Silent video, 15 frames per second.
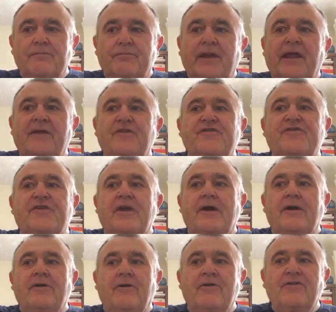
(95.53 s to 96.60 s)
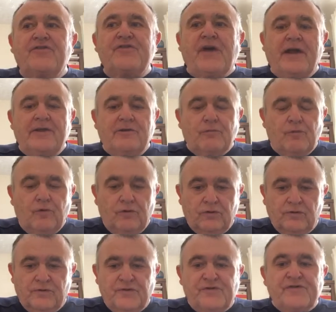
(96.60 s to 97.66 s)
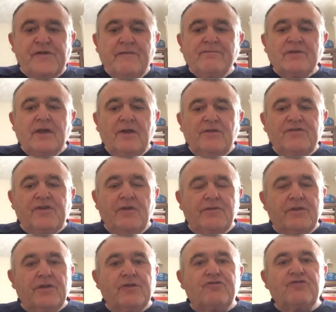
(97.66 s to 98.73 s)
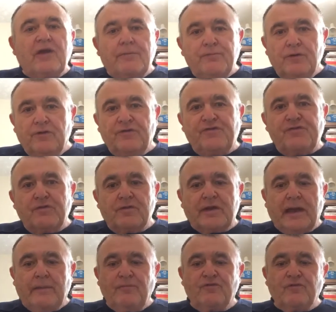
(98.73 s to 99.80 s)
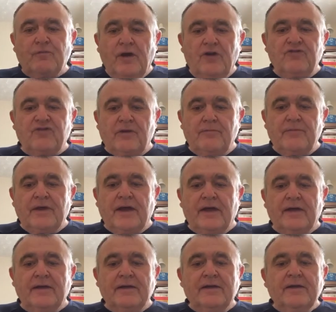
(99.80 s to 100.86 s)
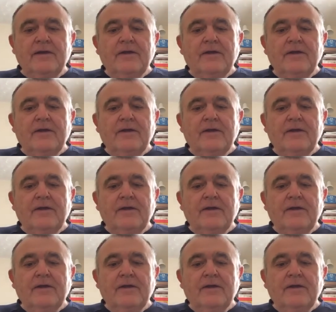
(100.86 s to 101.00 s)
placed alongside the walls so that the shepherds who came to worship there